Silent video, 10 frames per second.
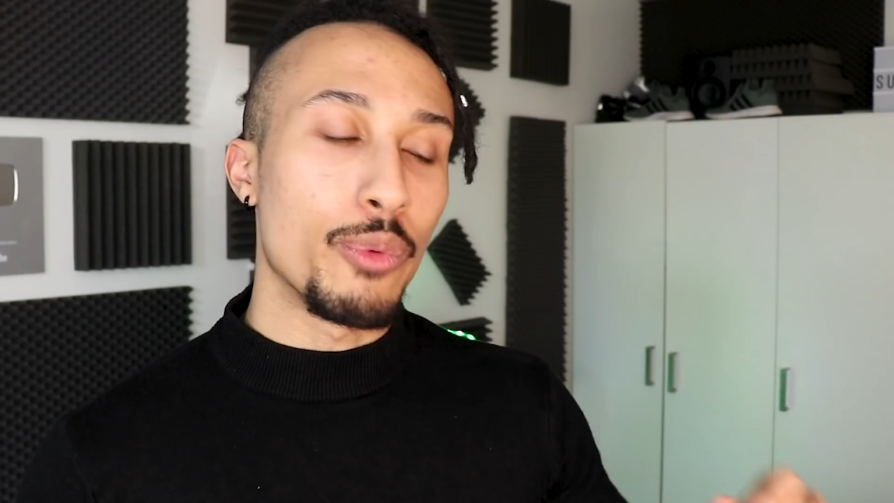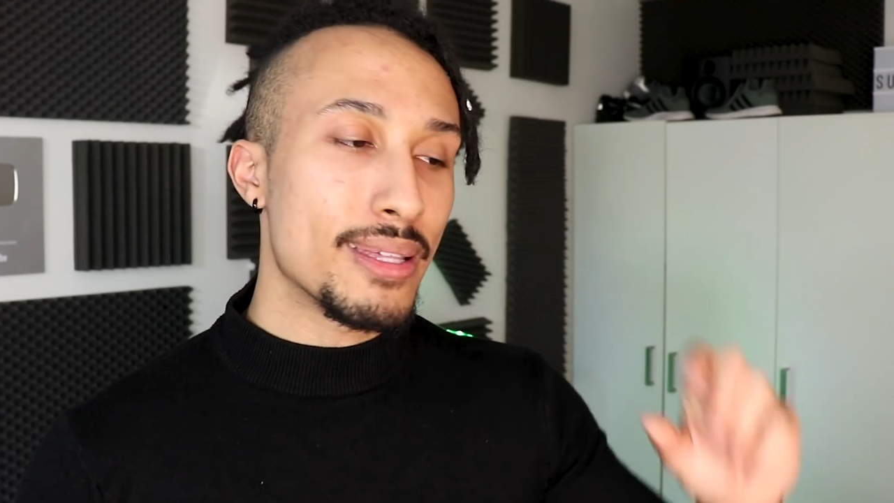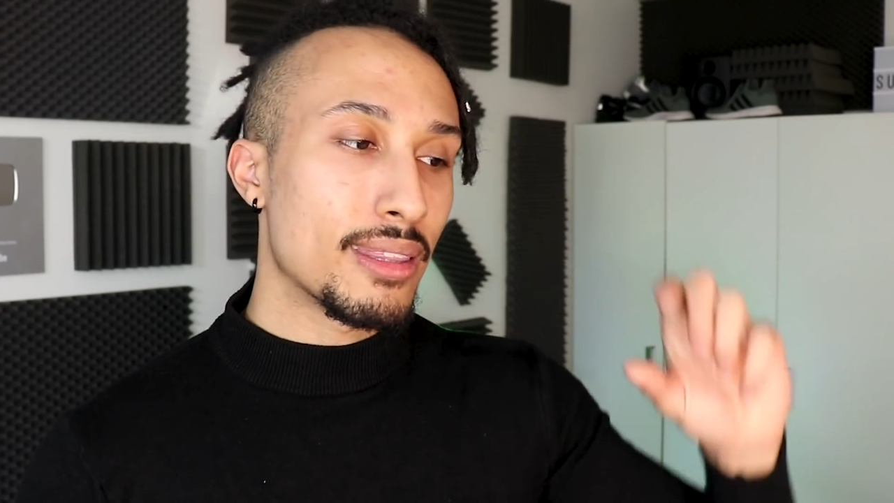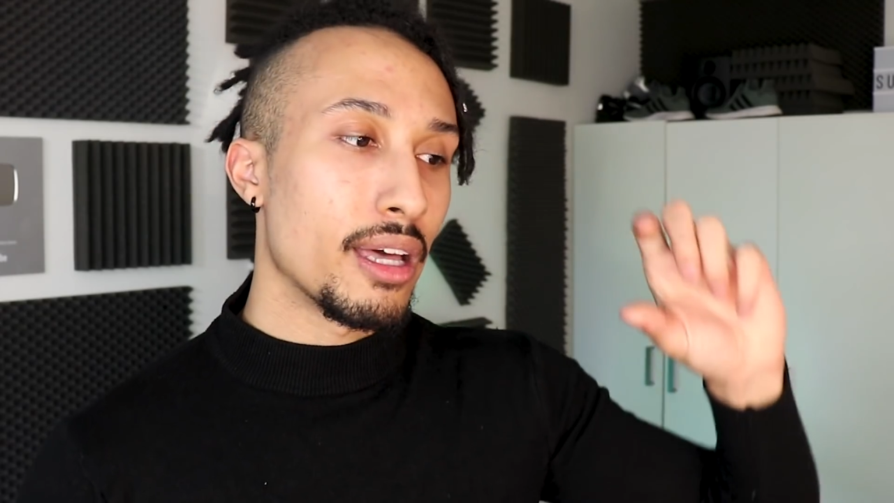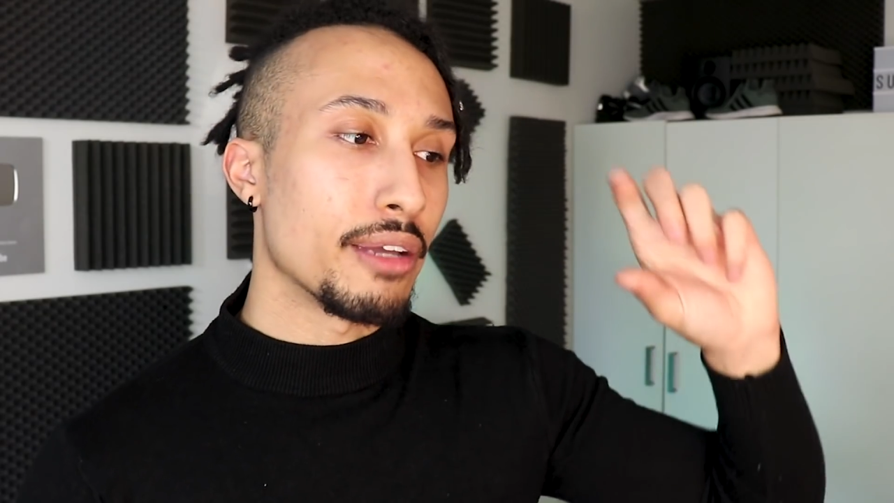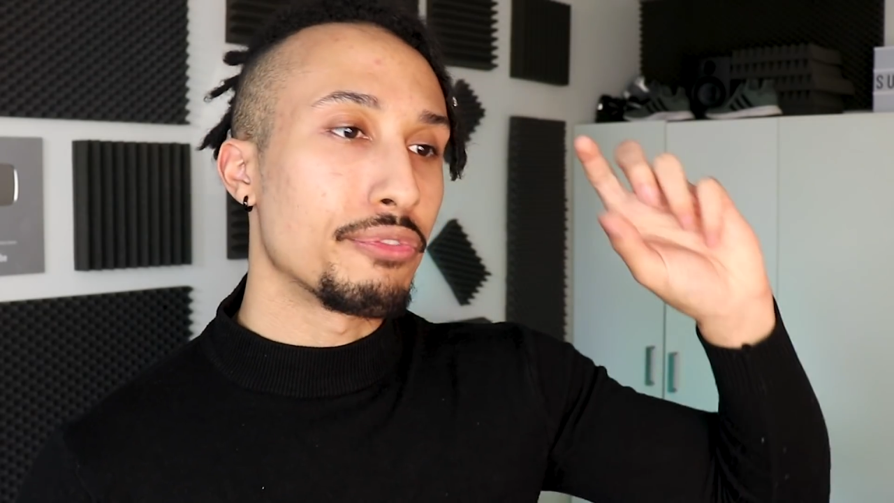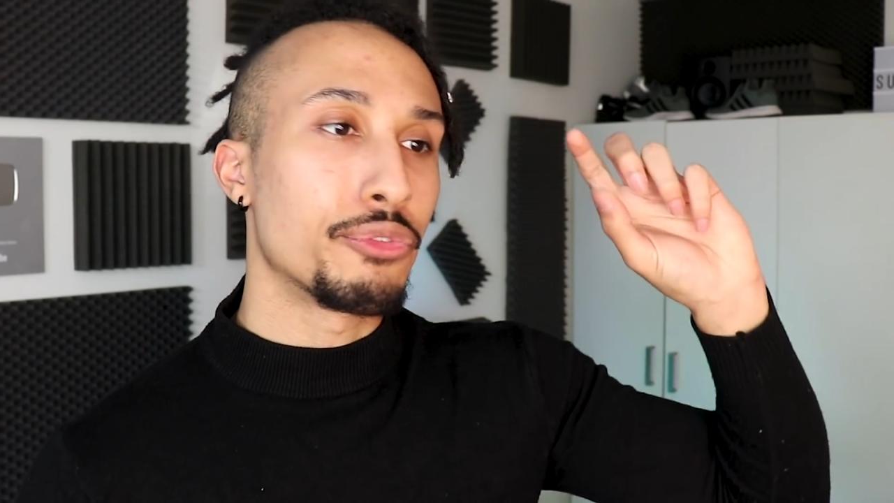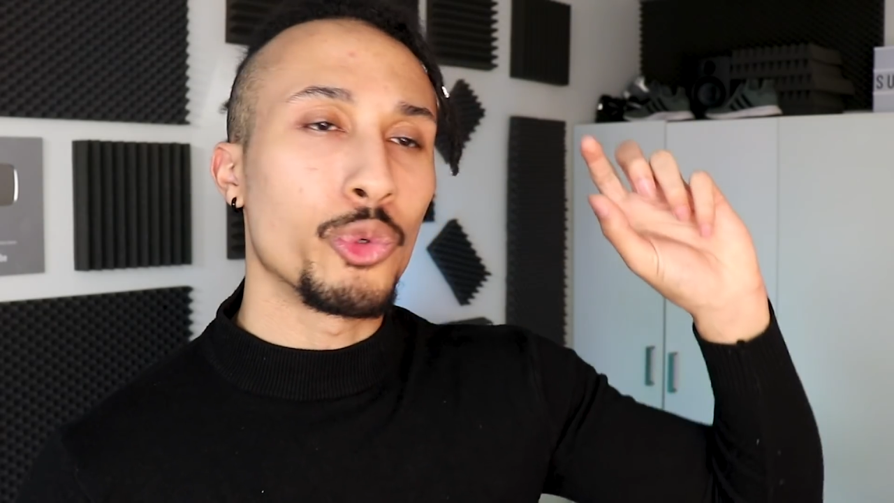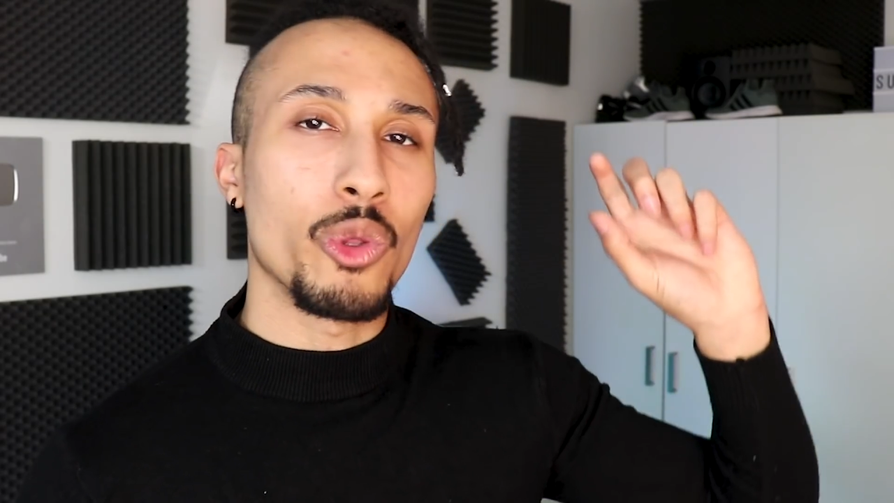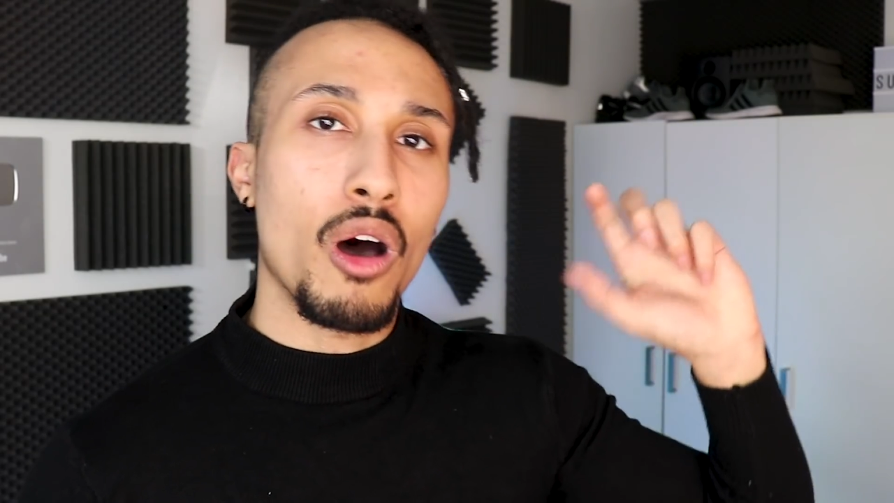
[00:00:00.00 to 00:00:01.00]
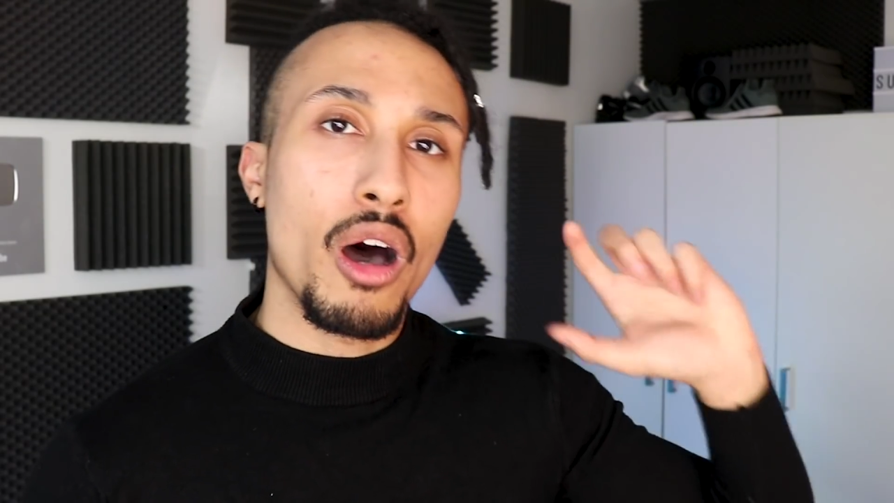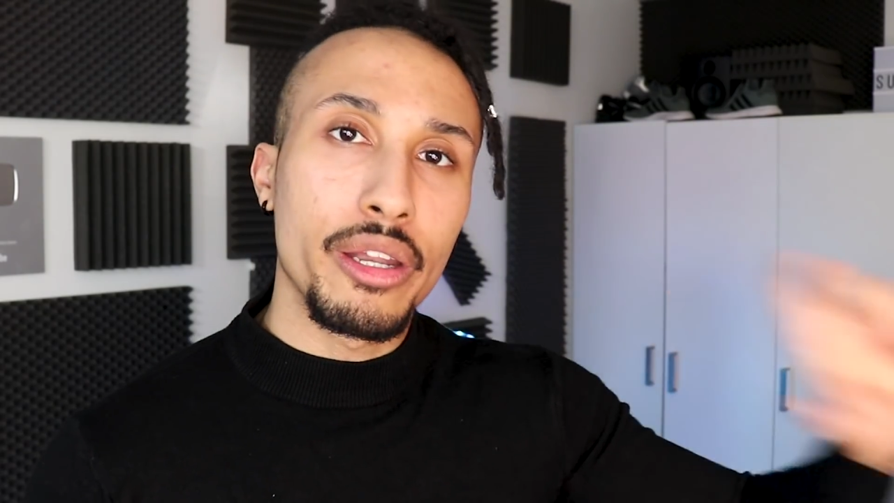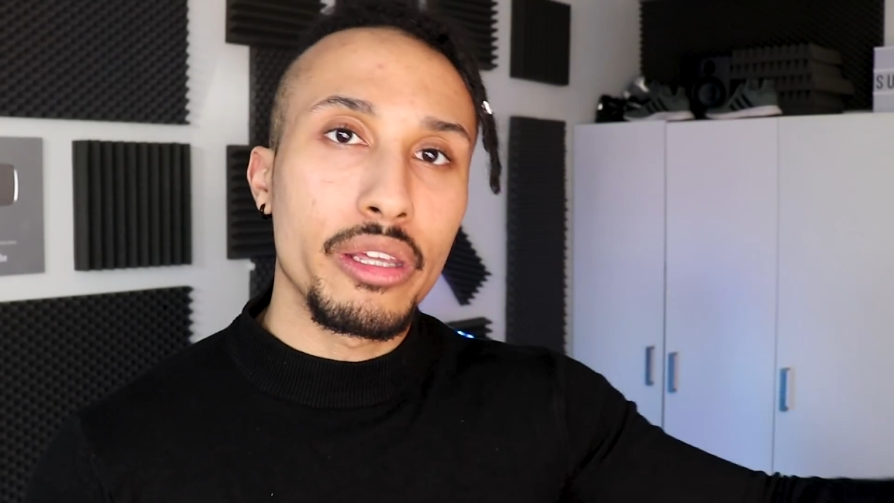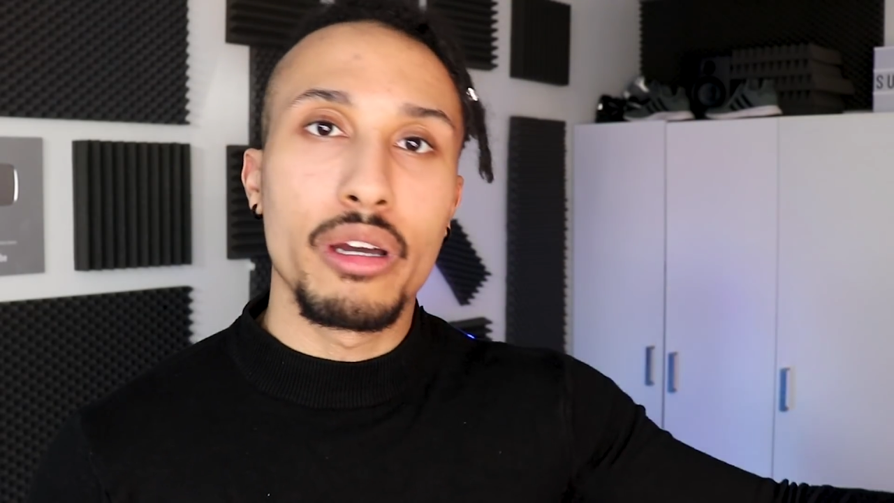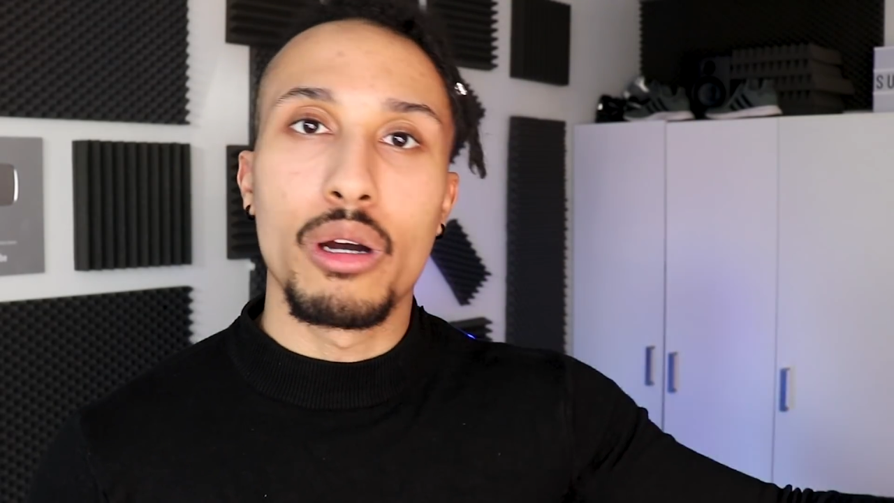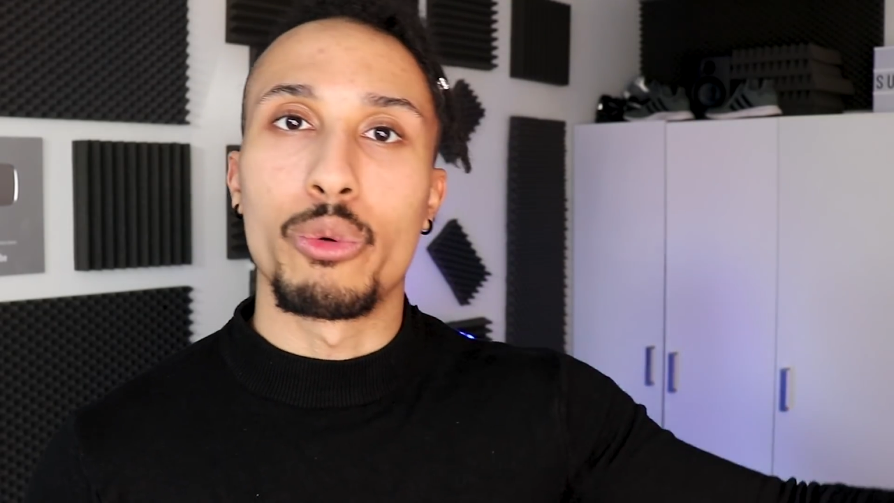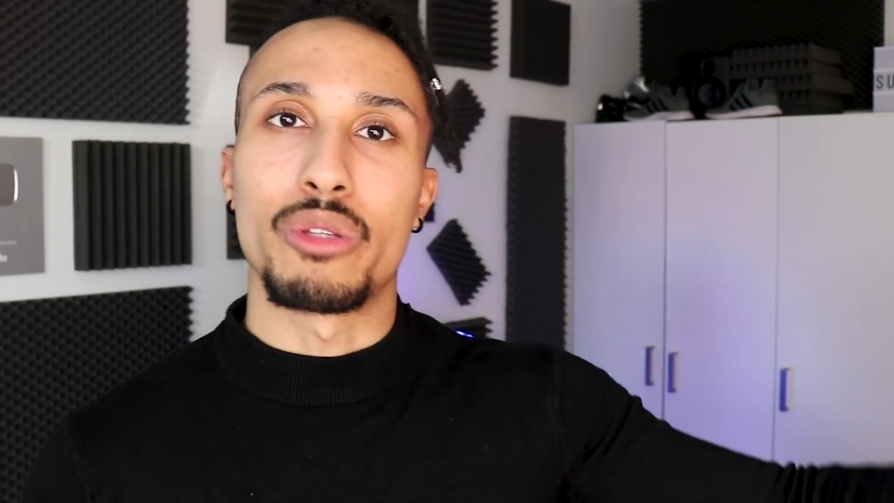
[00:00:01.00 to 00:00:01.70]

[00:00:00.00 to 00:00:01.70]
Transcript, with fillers: with like full audio,